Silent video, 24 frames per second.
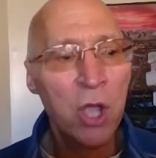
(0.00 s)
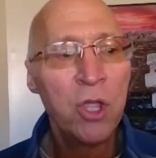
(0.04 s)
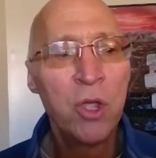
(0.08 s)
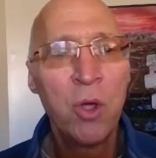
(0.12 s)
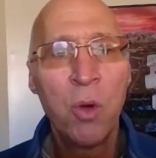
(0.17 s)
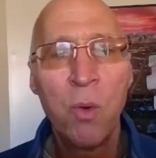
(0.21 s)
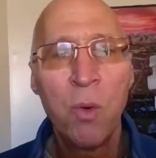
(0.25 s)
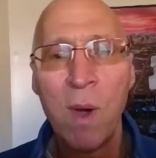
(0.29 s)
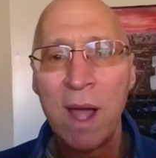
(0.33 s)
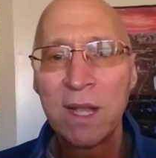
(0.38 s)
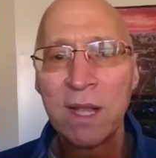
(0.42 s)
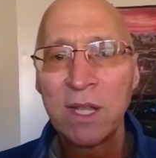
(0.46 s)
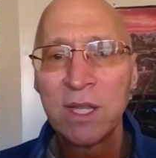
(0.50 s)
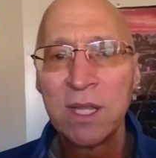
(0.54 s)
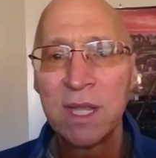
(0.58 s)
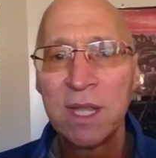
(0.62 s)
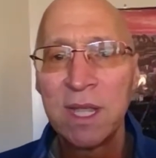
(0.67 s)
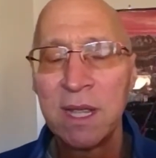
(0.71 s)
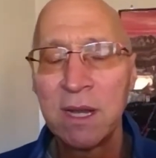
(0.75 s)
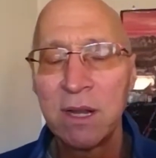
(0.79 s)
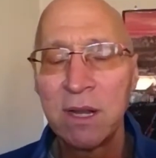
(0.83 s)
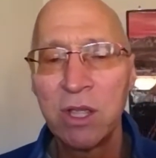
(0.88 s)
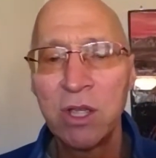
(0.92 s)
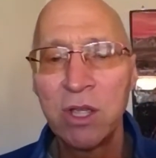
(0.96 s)
You'll want to
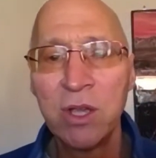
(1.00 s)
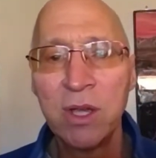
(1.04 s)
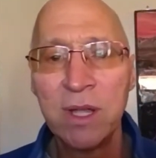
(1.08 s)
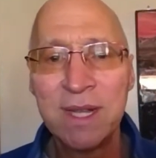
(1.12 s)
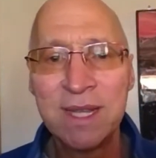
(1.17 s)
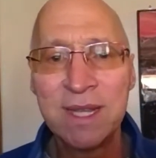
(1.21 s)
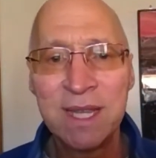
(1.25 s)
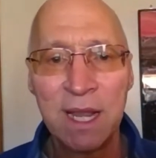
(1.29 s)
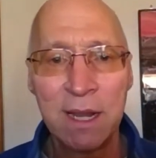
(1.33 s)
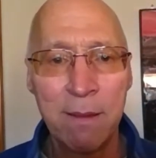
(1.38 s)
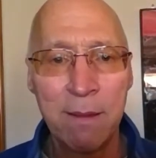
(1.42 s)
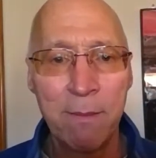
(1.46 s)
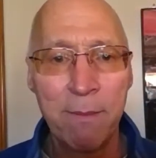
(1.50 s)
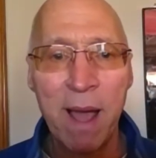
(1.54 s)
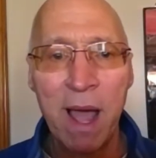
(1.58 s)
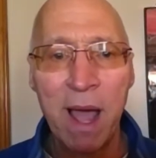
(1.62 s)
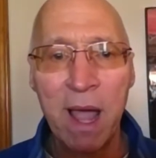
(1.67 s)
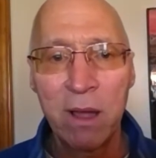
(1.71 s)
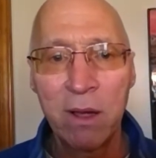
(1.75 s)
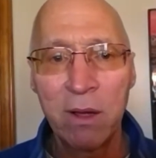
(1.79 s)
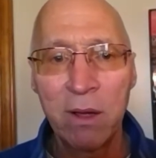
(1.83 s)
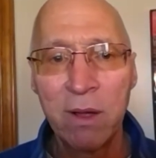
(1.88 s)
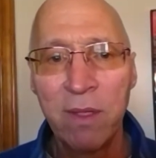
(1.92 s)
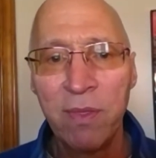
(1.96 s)
get a good tenant
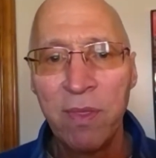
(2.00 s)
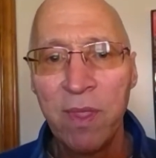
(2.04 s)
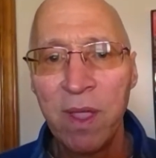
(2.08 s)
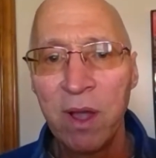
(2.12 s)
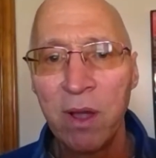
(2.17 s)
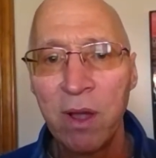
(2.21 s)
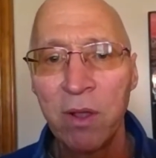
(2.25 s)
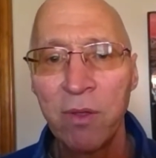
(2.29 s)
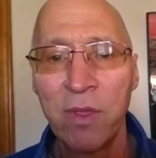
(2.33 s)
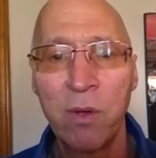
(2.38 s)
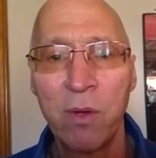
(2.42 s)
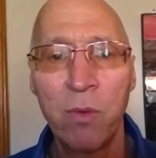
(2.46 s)
buyer in there